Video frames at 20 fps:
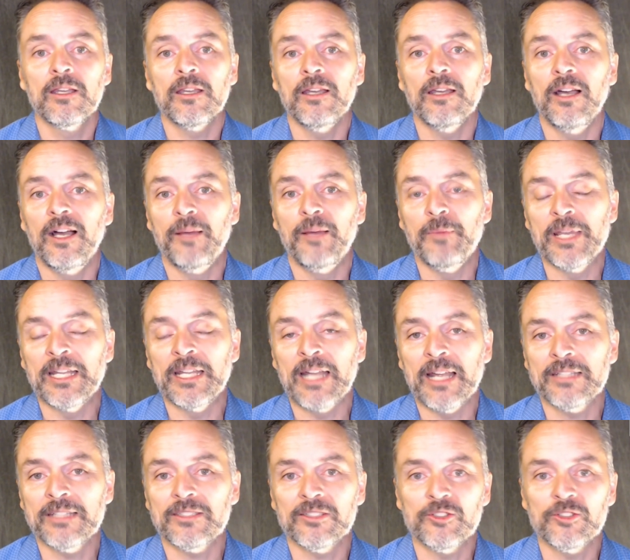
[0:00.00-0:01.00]
And I
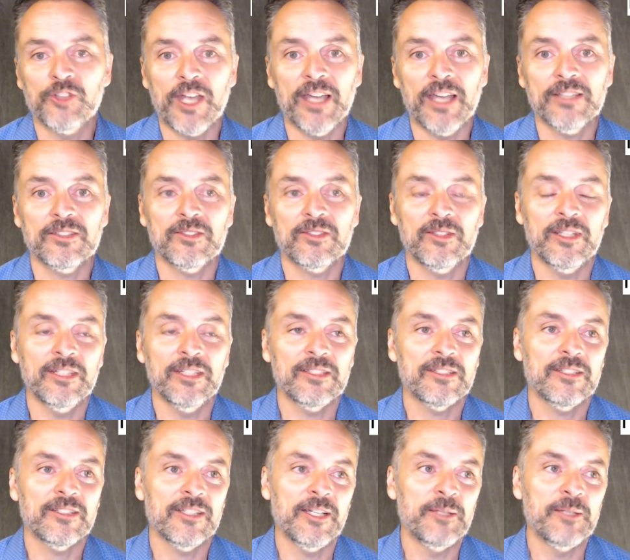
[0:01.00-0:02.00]
suggest that
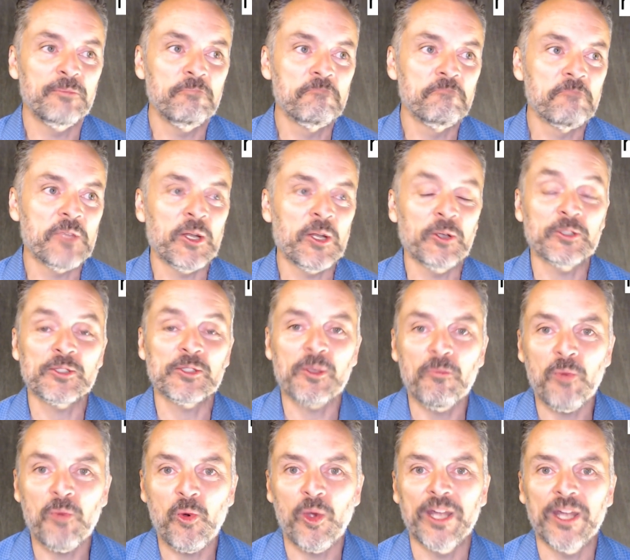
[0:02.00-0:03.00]
at some
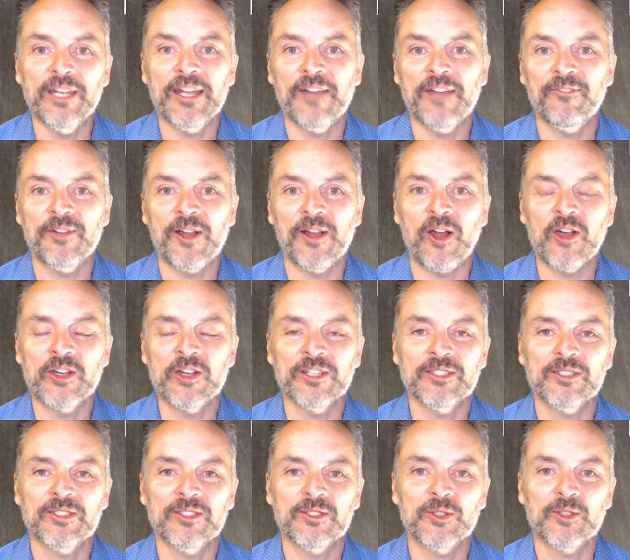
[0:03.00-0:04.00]
point, every
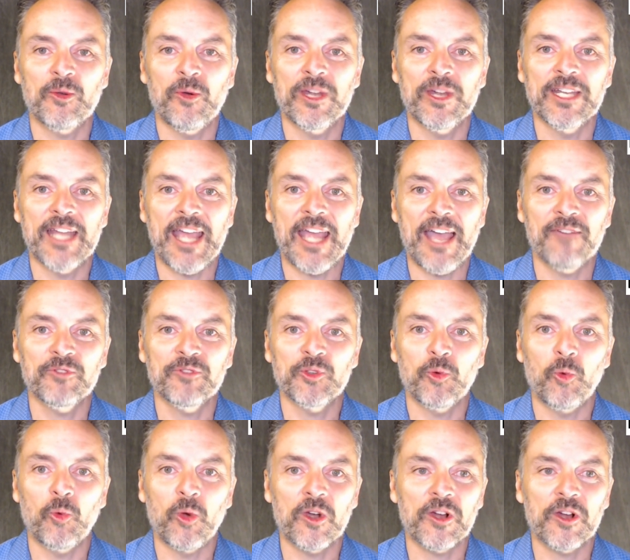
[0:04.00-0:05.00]
artist is going to have to
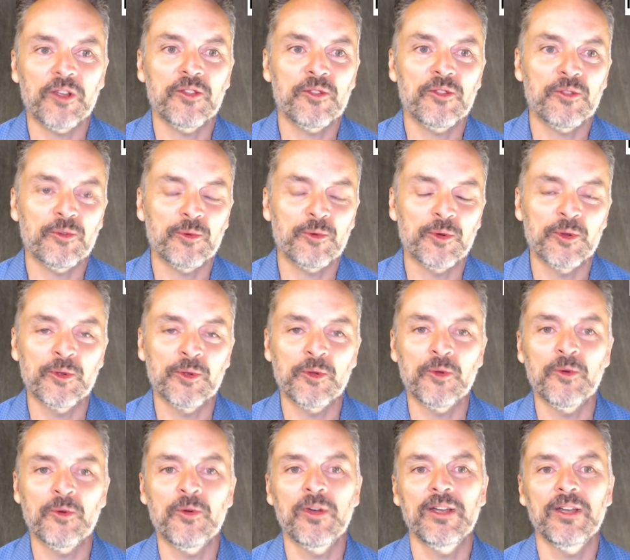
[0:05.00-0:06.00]
work
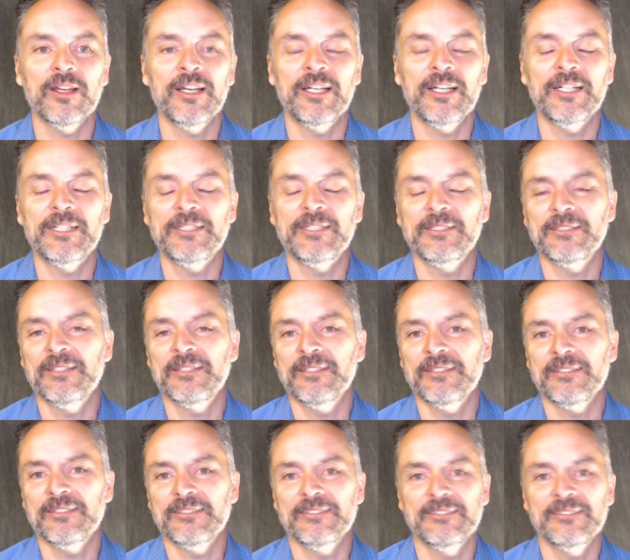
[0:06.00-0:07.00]
through
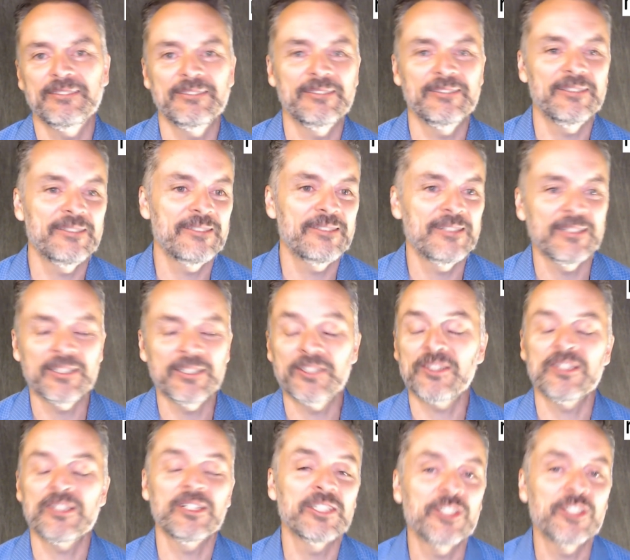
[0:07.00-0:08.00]

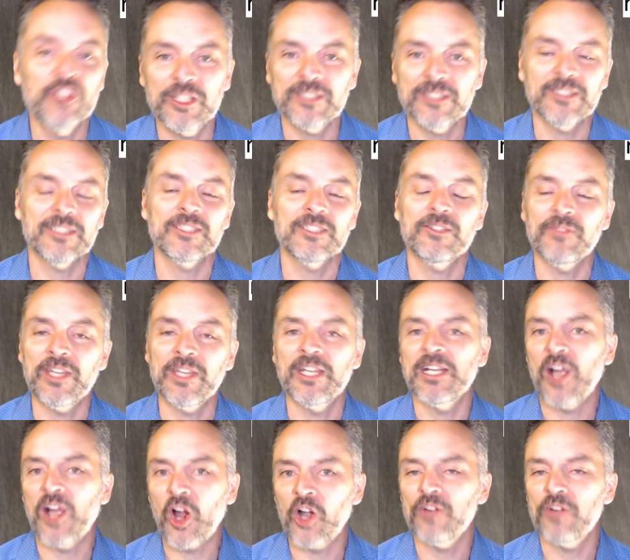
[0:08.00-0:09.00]
the logistics of getting
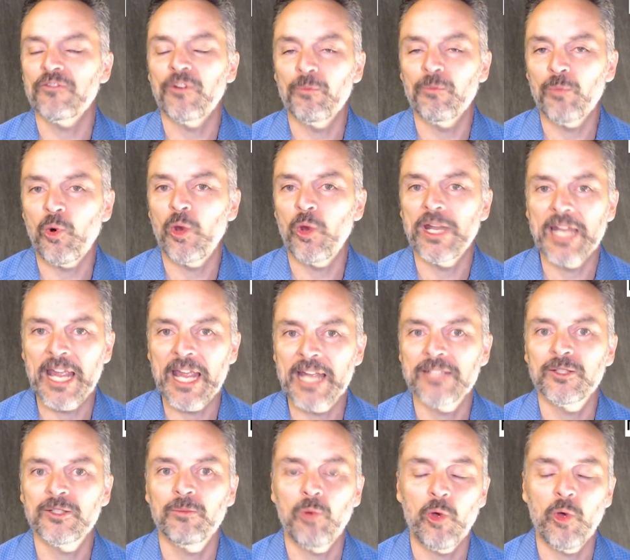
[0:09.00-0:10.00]
art from point A
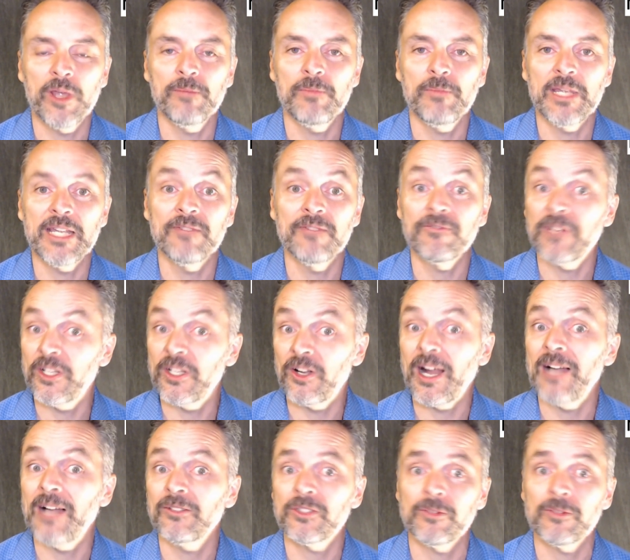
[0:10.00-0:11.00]
to point B and figure
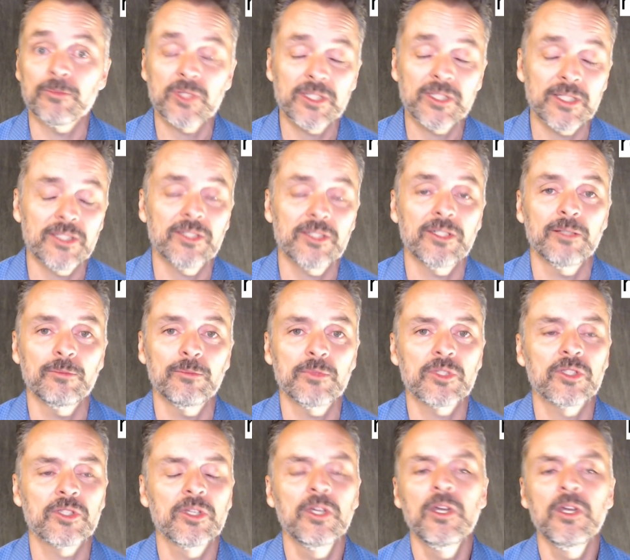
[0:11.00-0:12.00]
out some systems
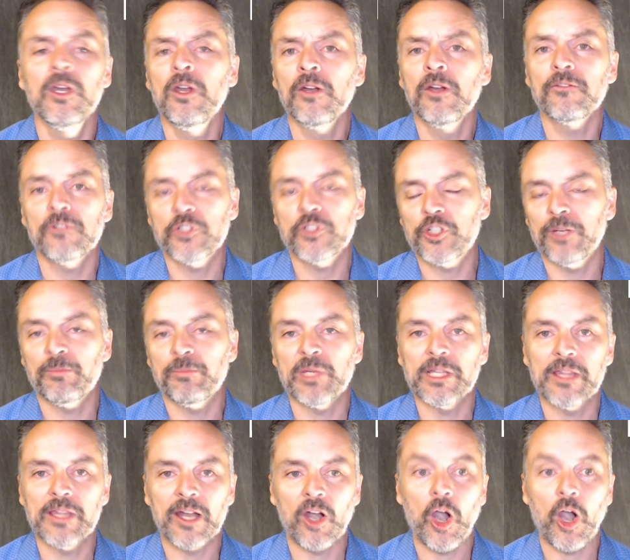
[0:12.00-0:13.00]
for shipping
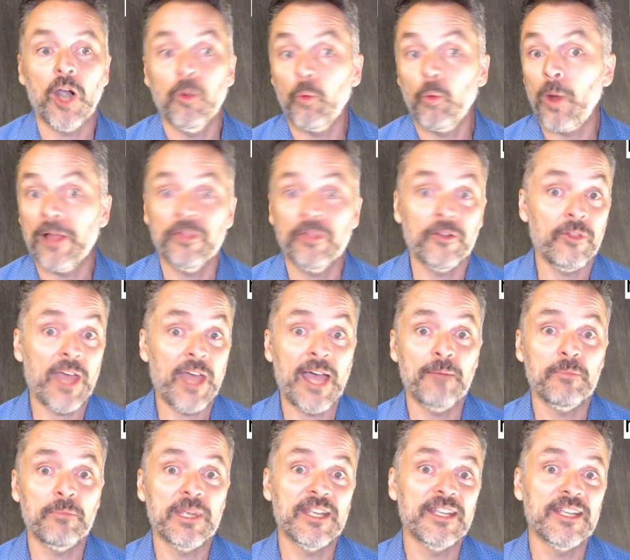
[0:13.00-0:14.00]
their art, whether that
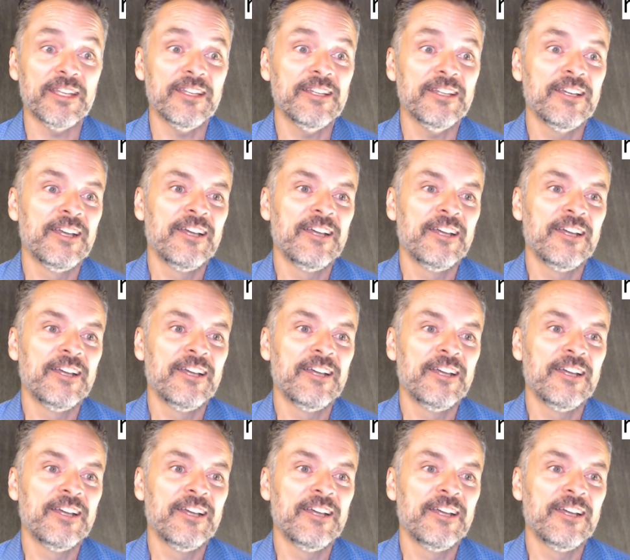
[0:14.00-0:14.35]
be